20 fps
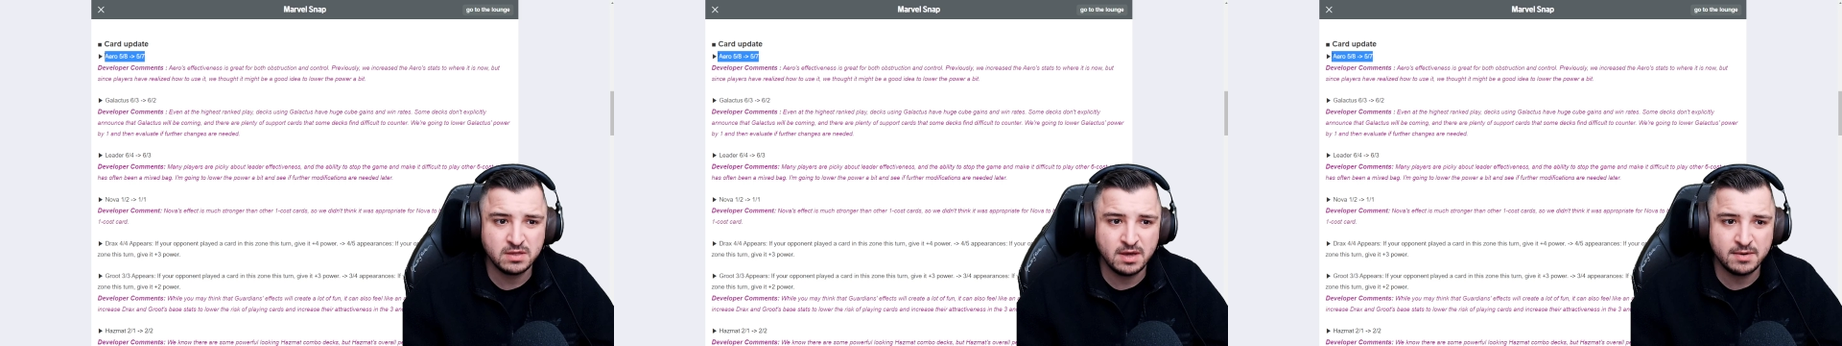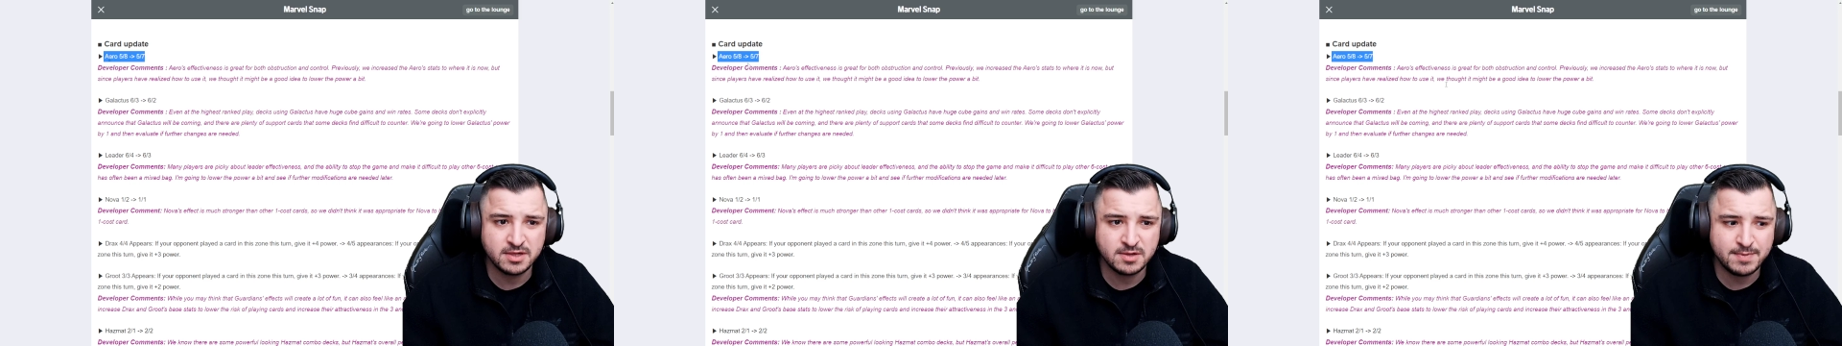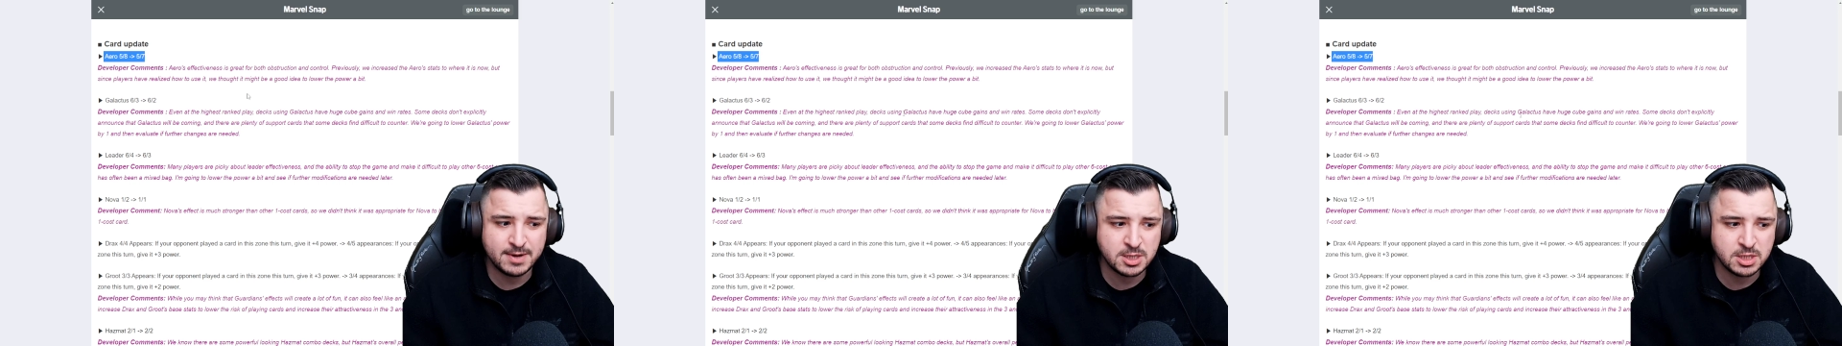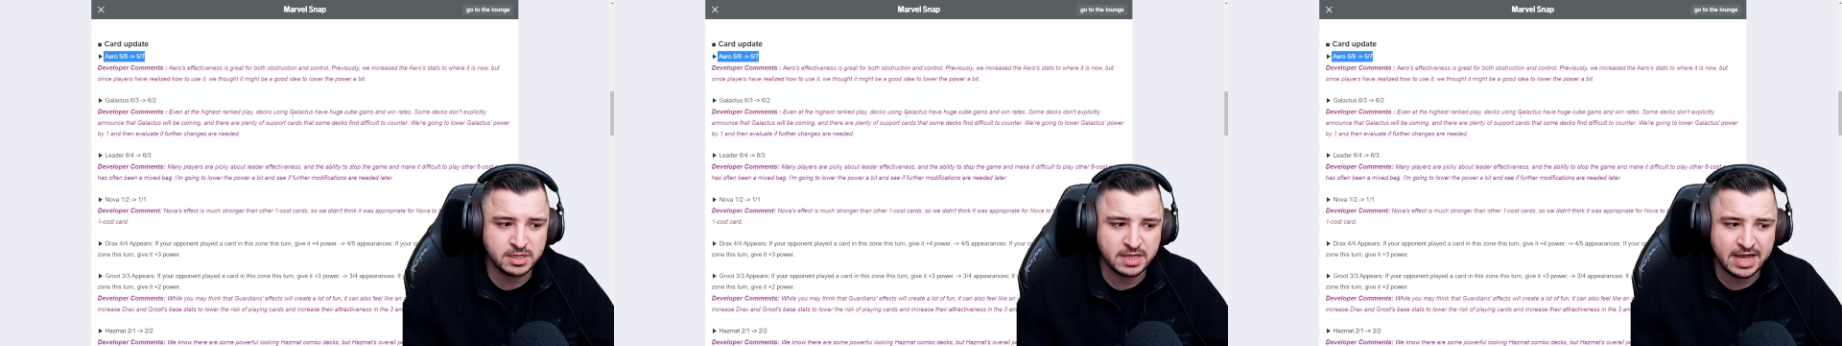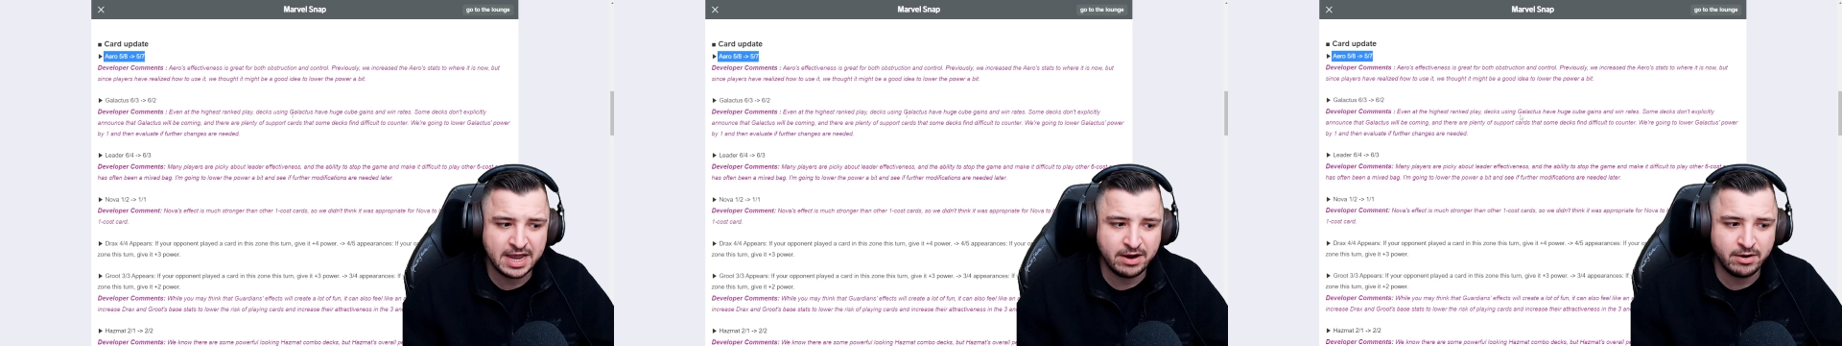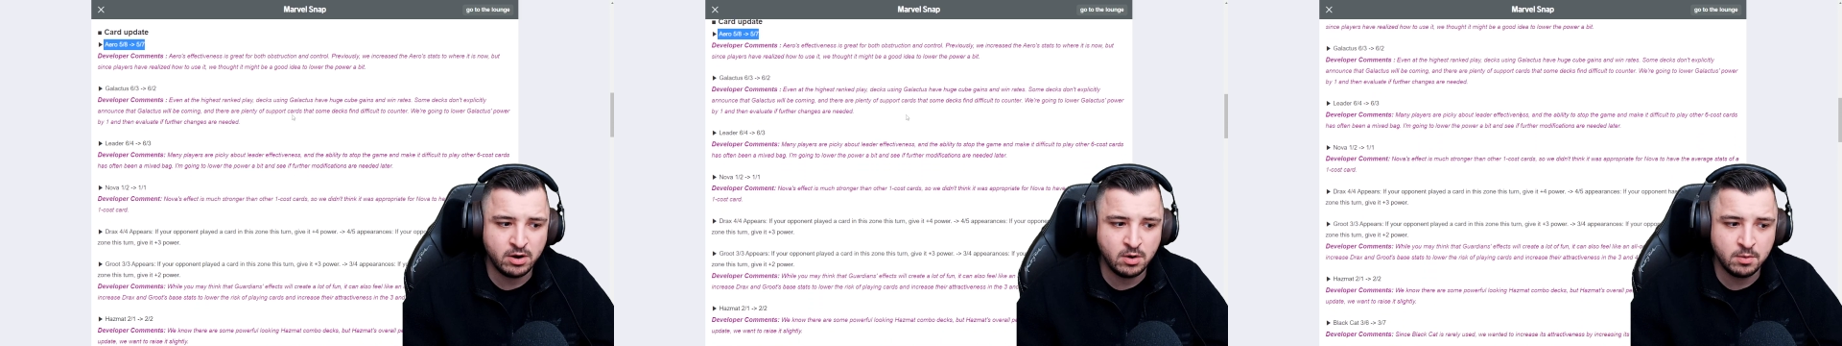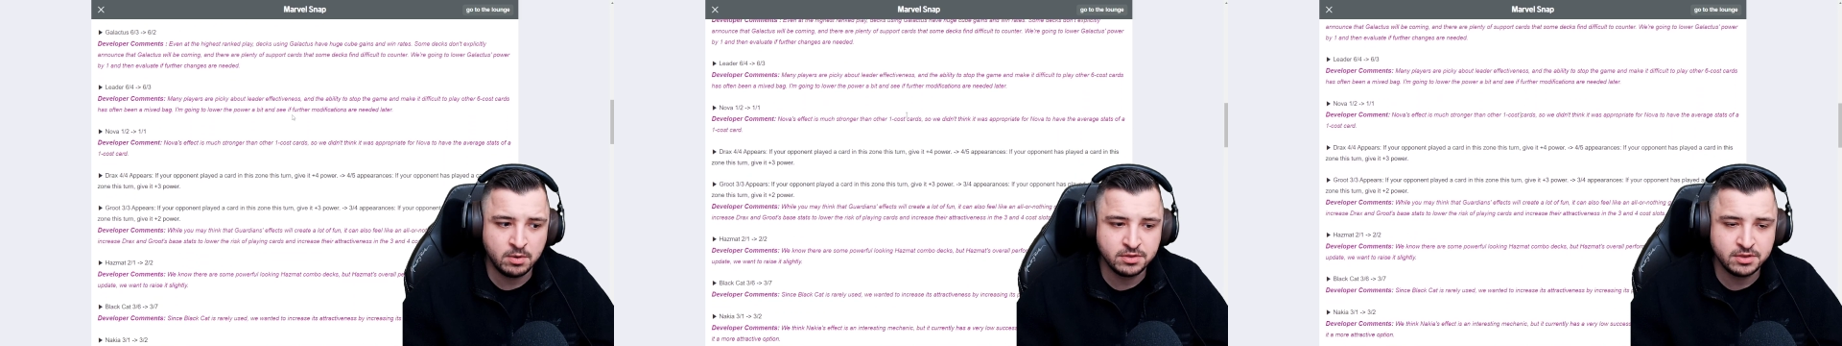especially the
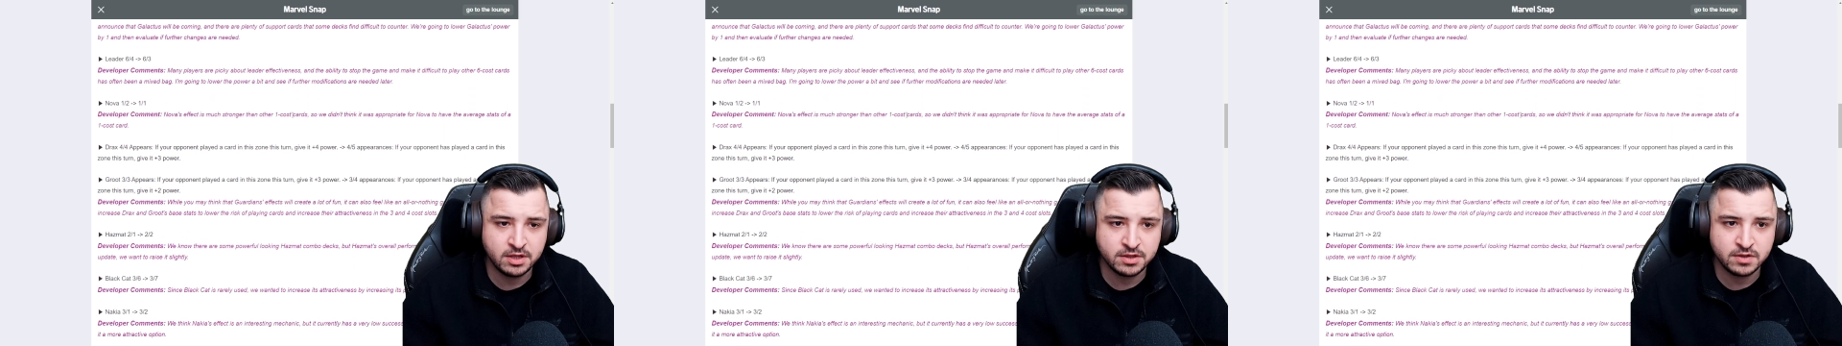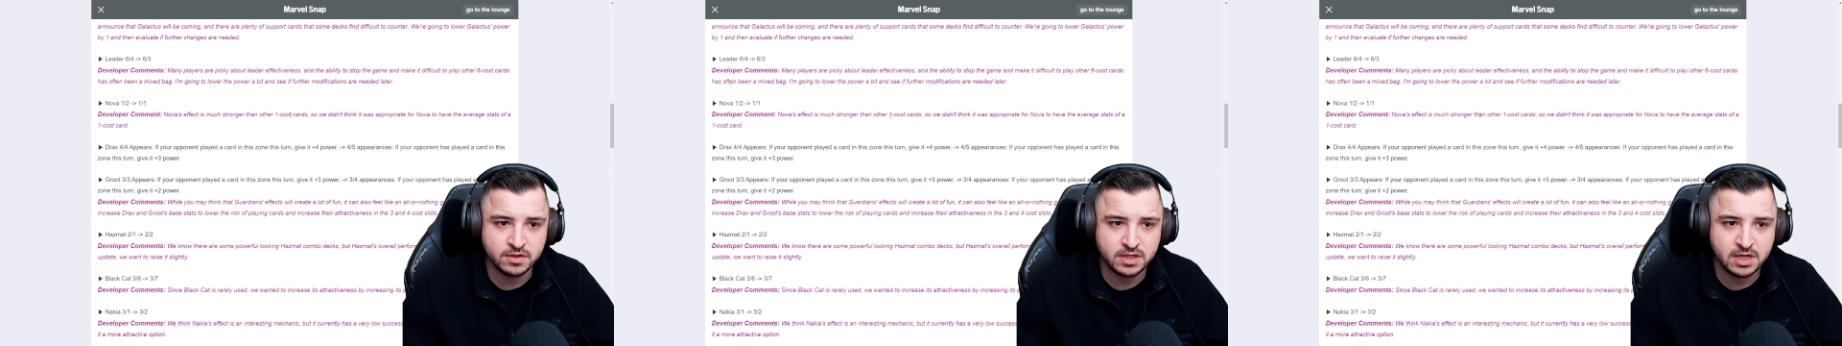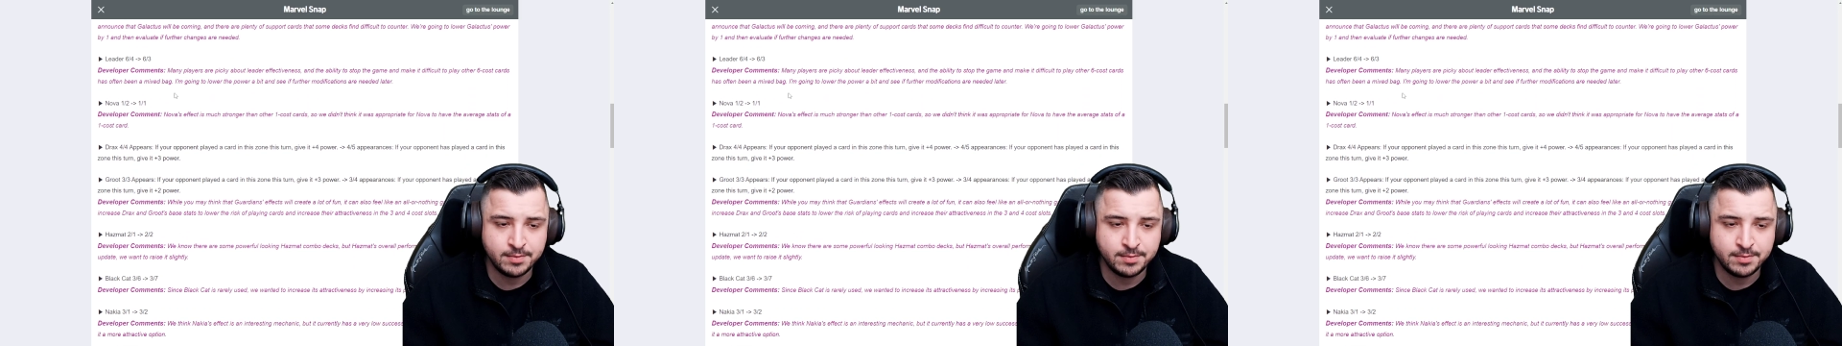Aero one, doesn't